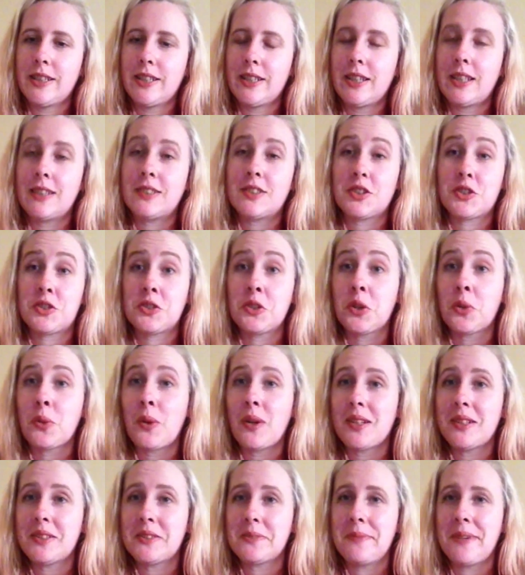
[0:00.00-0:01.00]
There's just not
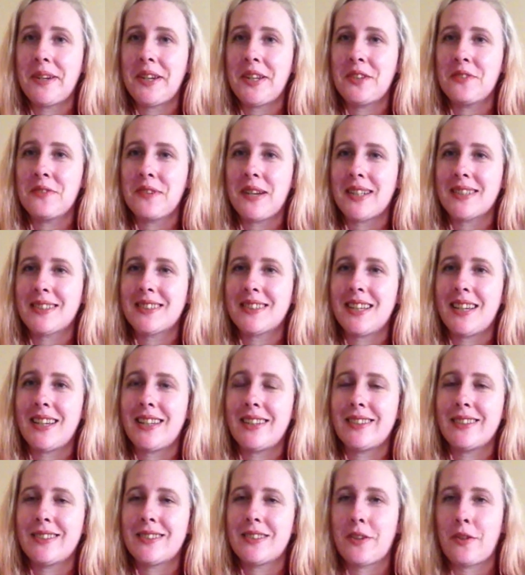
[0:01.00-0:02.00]
quite as many of us
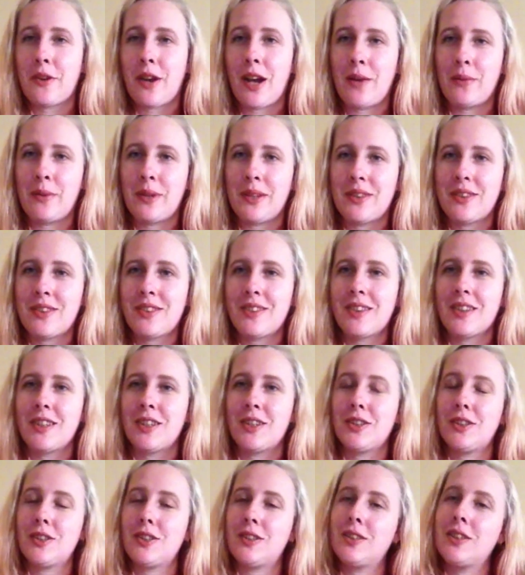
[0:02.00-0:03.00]
as there are with
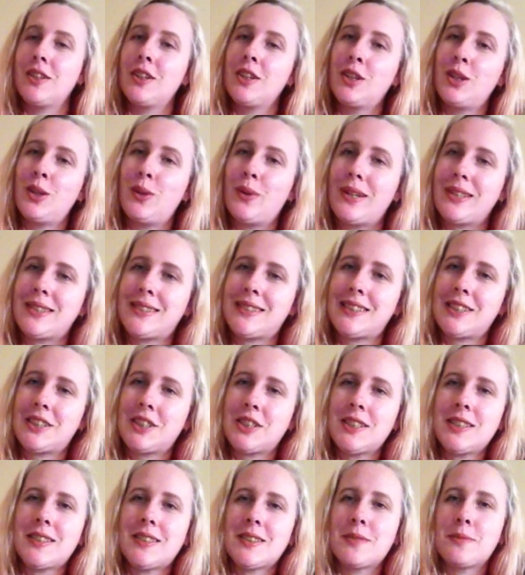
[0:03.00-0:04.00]
the US
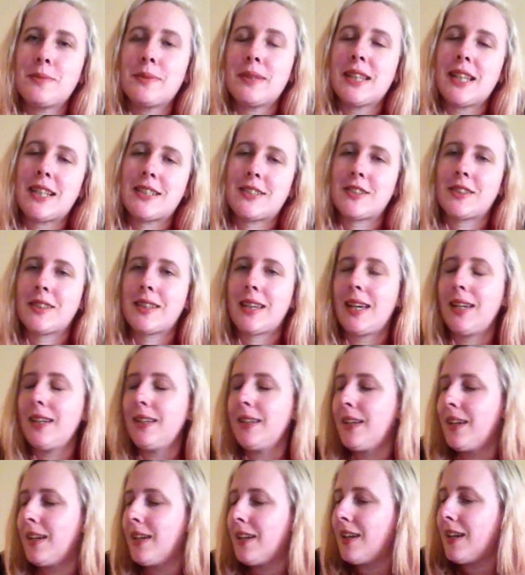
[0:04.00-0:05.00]
stitches, but that's okay.
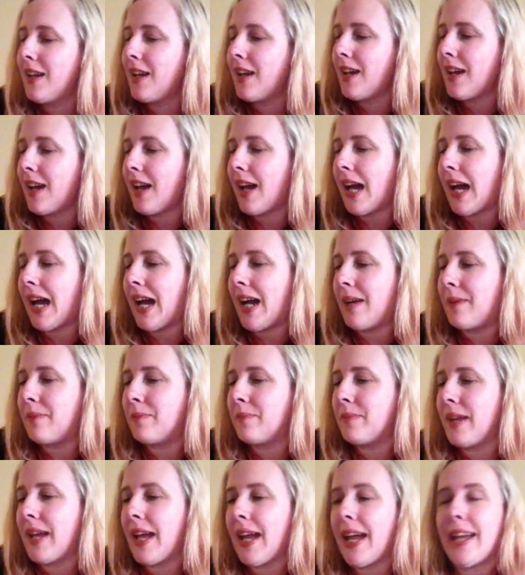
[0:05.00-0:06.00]

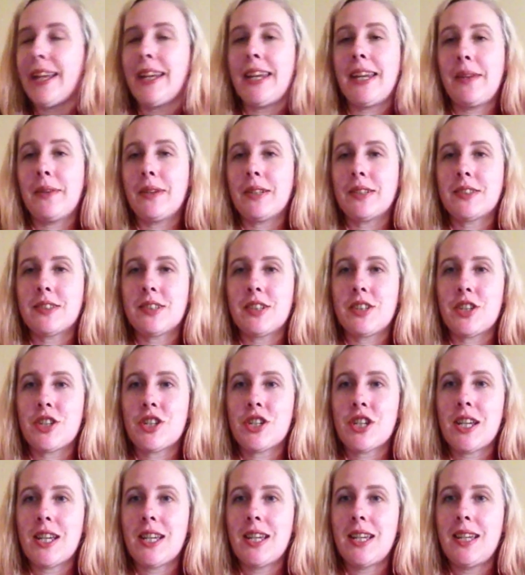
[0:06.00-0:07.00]
And anyway, so
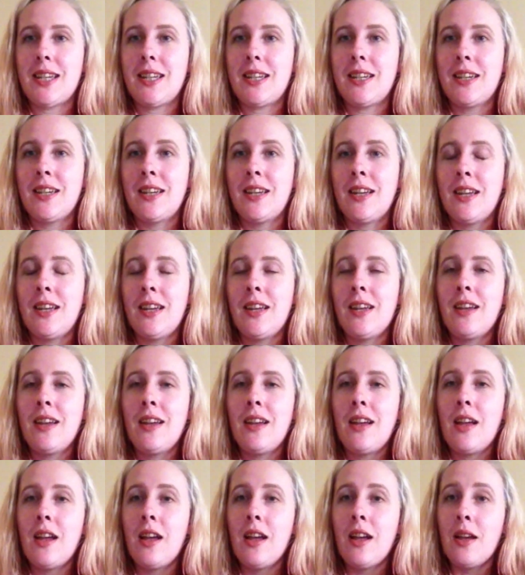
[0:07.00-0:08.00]
she
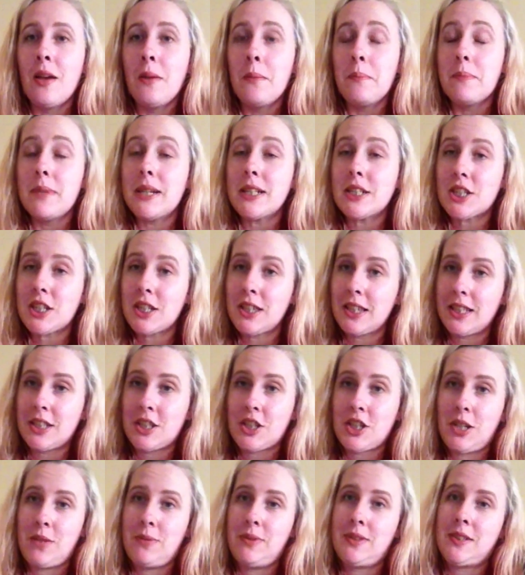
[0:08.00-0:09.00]
mentioned that
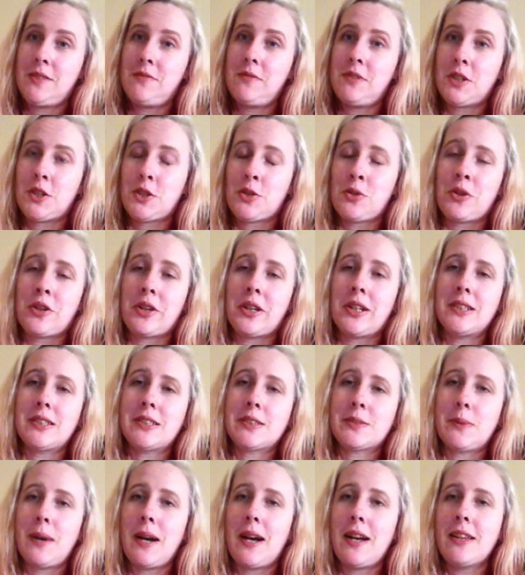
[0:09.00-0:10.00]
she was in Victoria
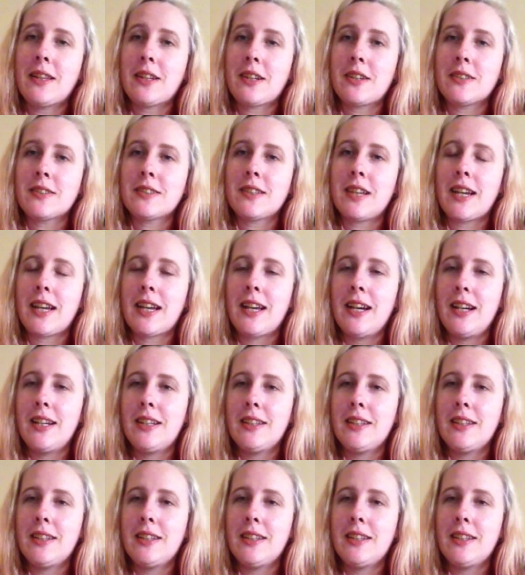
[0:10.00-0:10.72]
as well, and I was like,